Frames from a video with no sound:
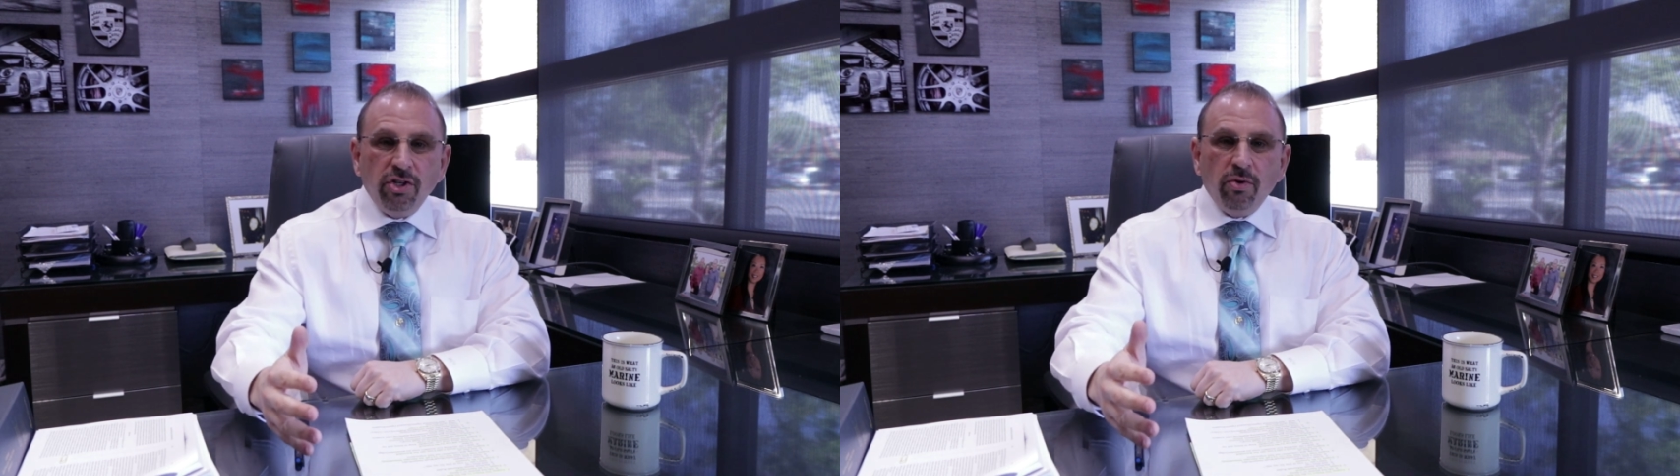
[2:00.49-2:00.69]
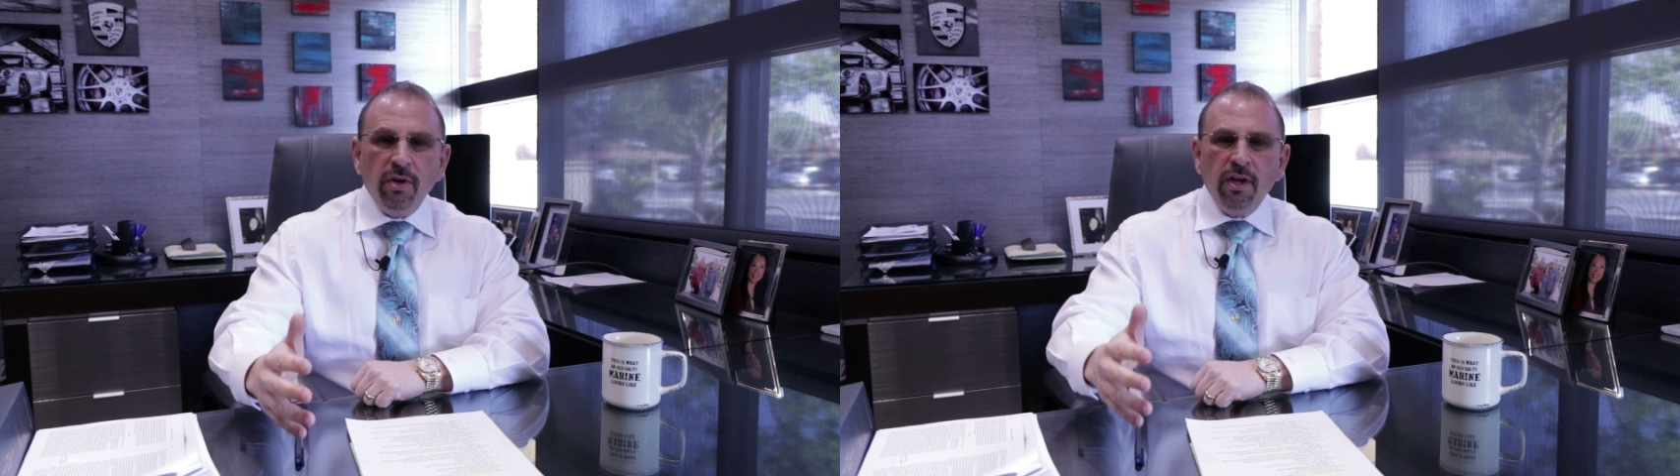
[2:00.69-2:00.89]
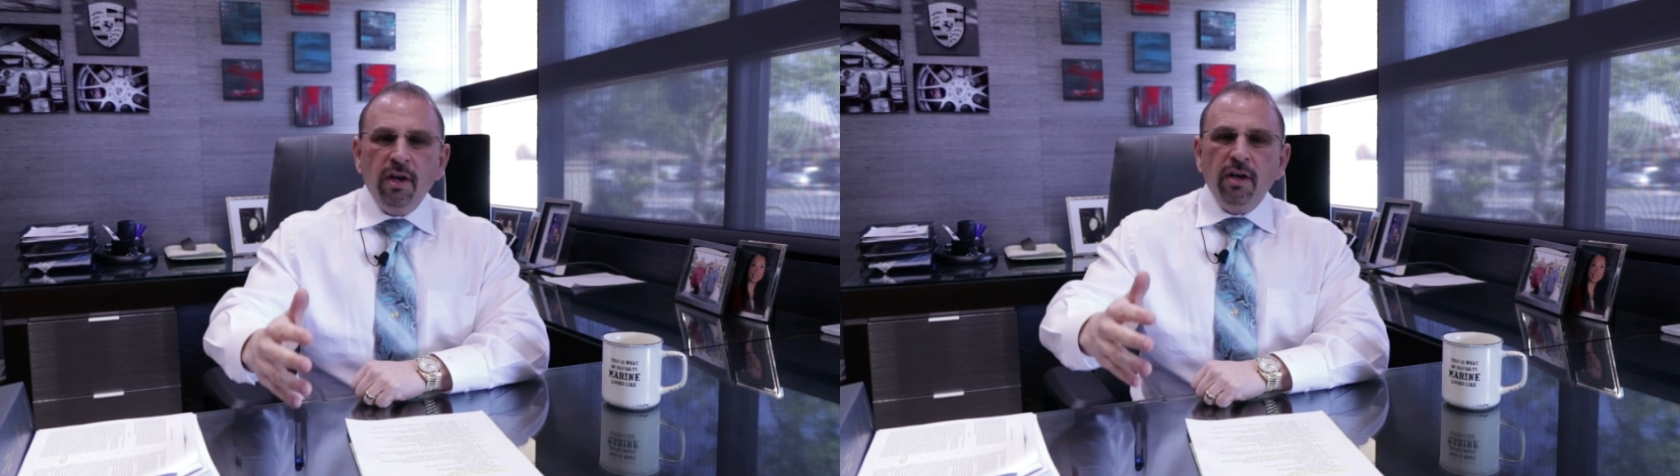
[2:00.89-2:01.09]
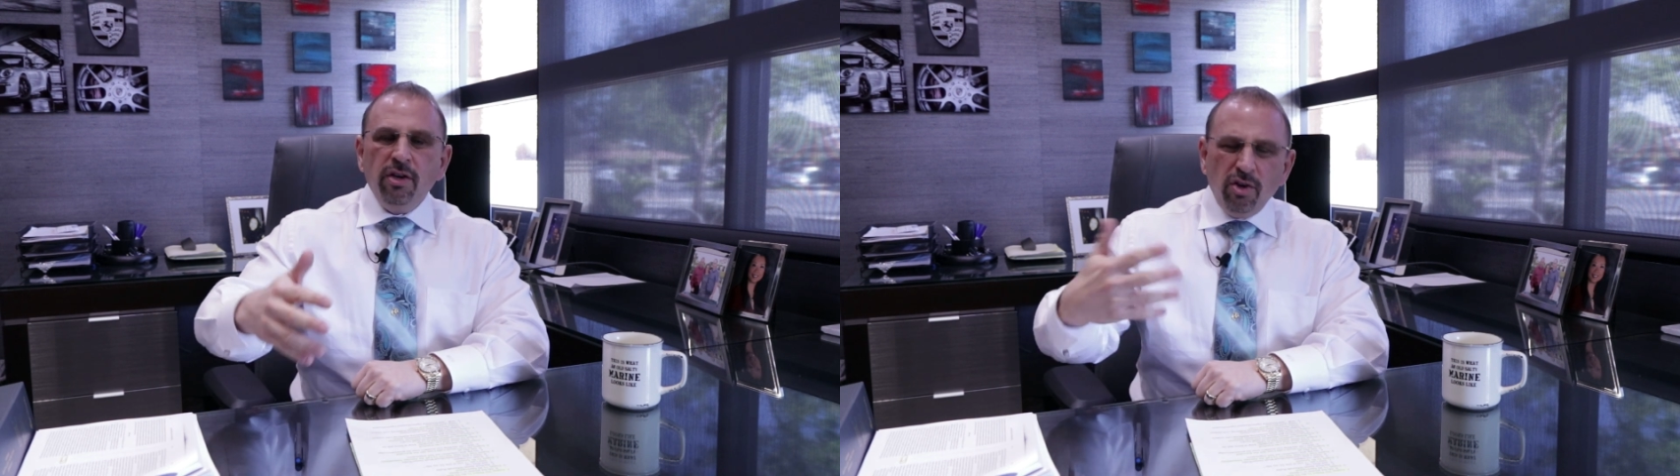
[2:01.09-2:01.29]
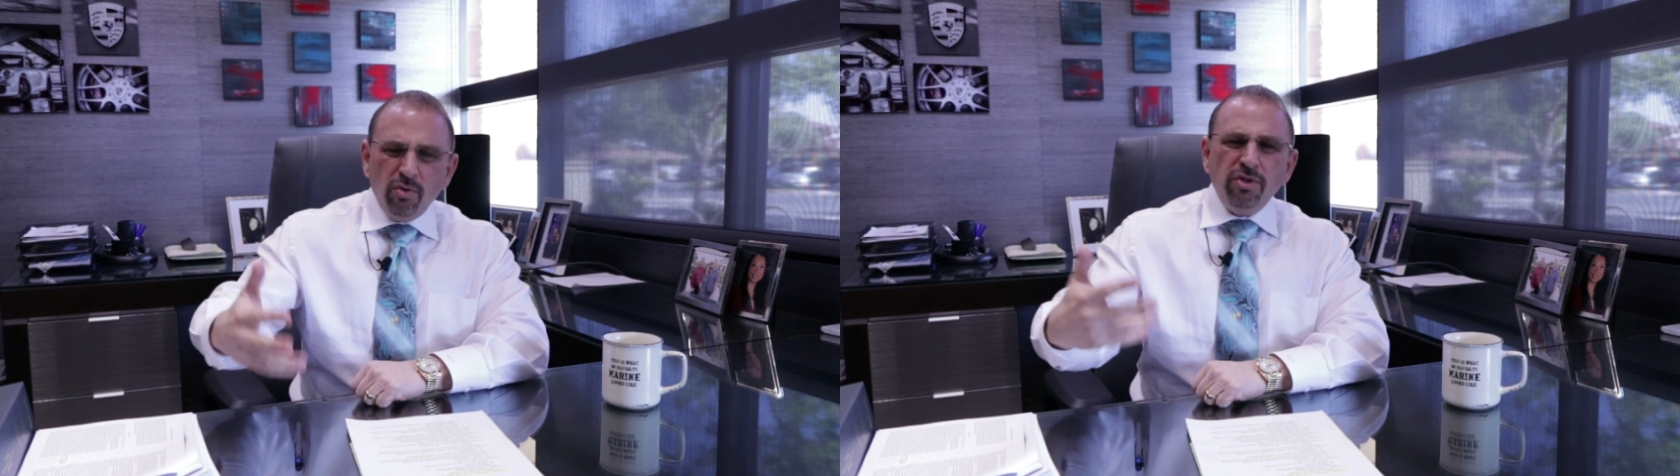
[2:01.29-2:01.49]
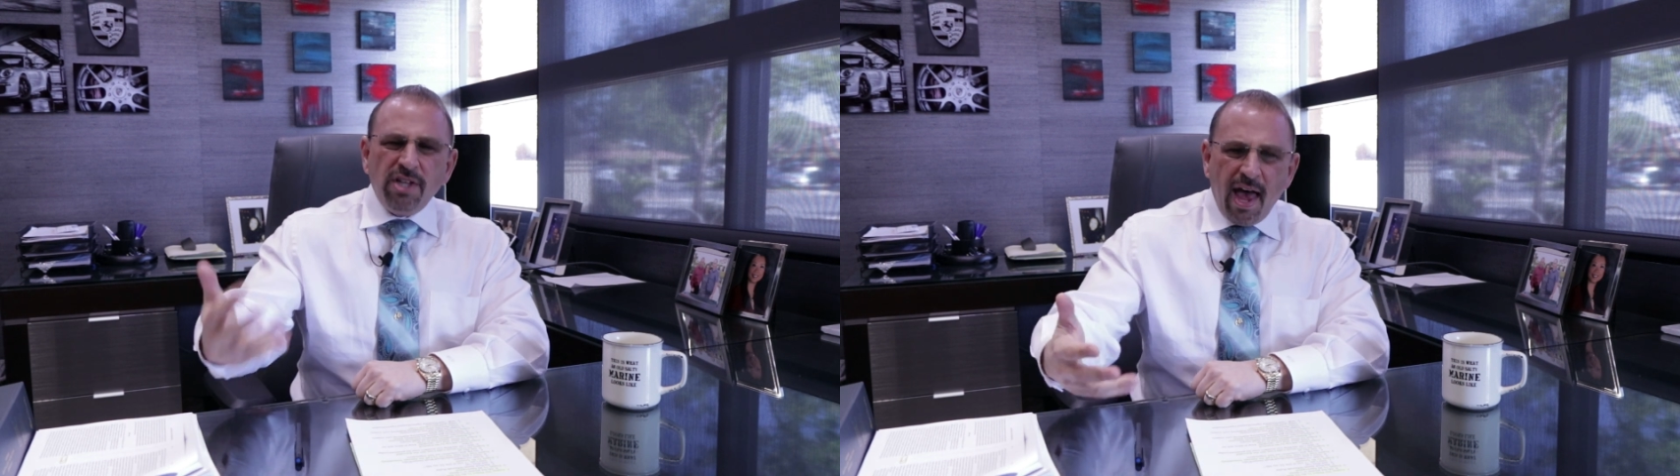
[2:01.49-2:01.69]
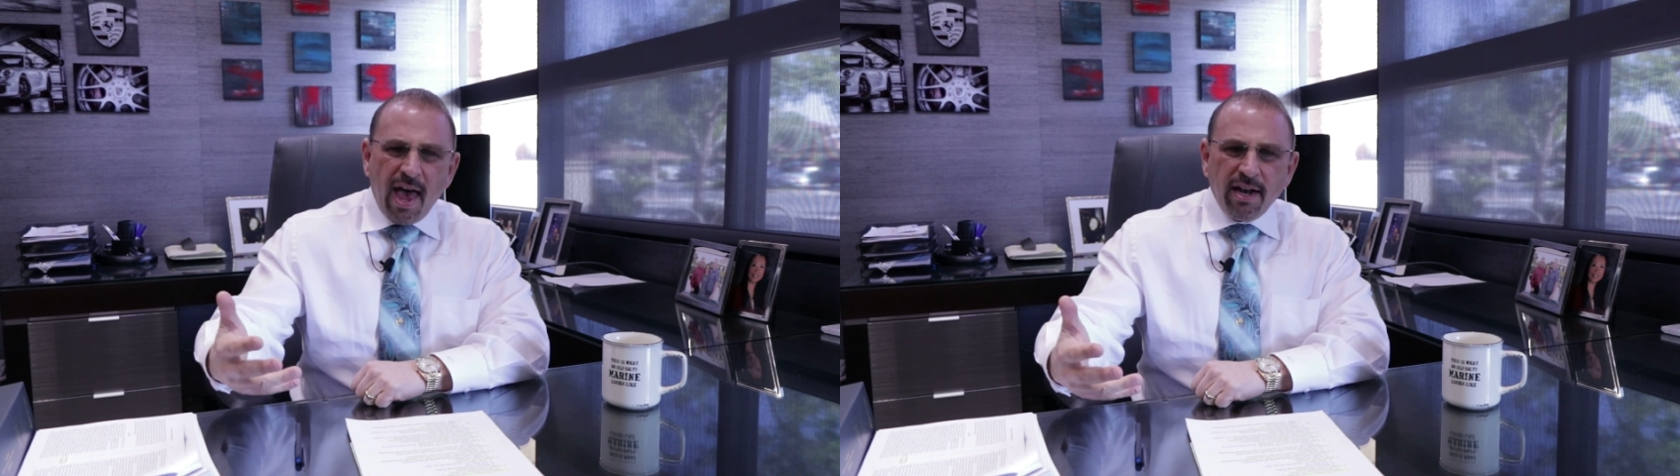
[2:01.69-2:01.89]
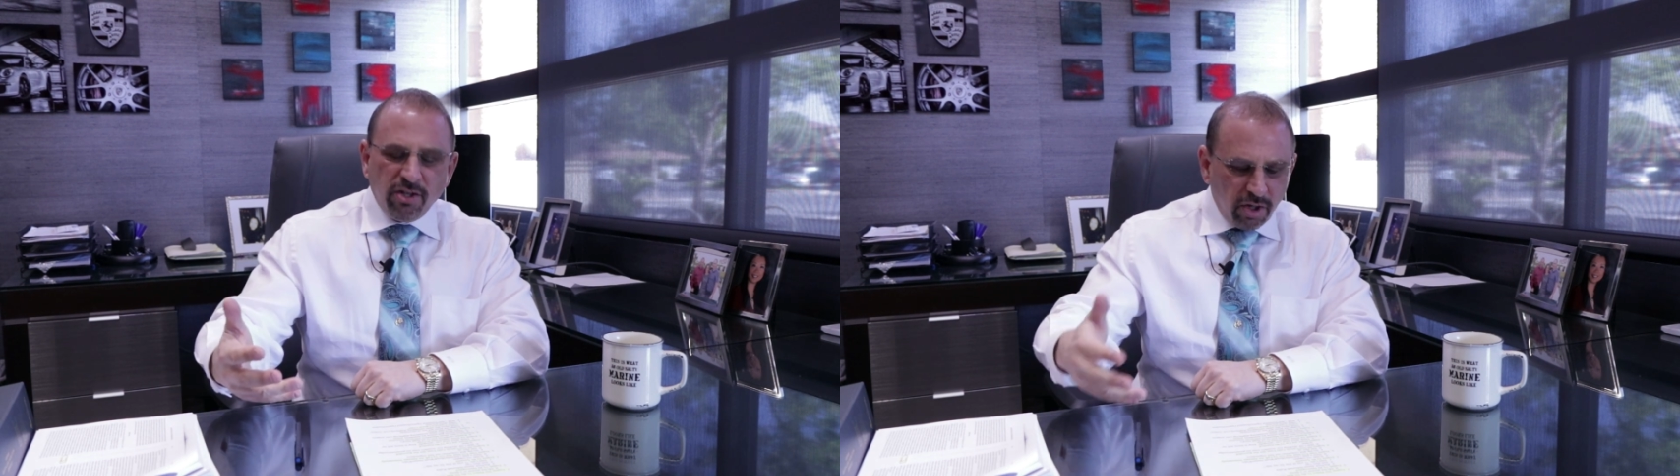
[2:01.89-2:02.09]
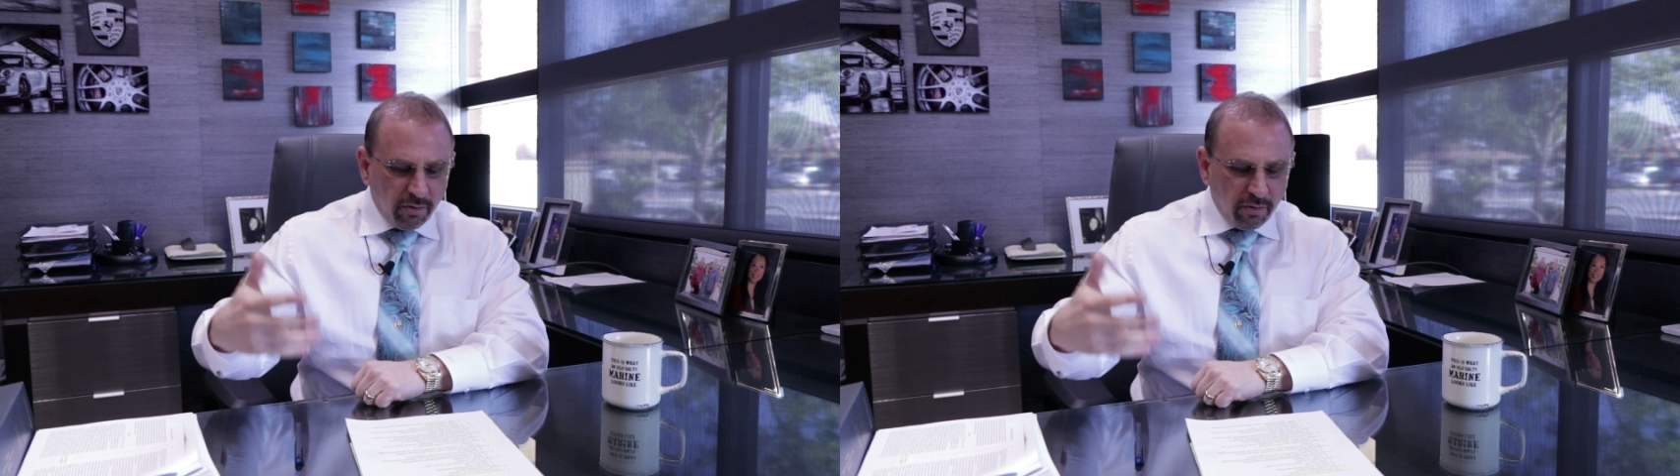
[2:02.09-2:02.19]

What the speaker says: you. Use that to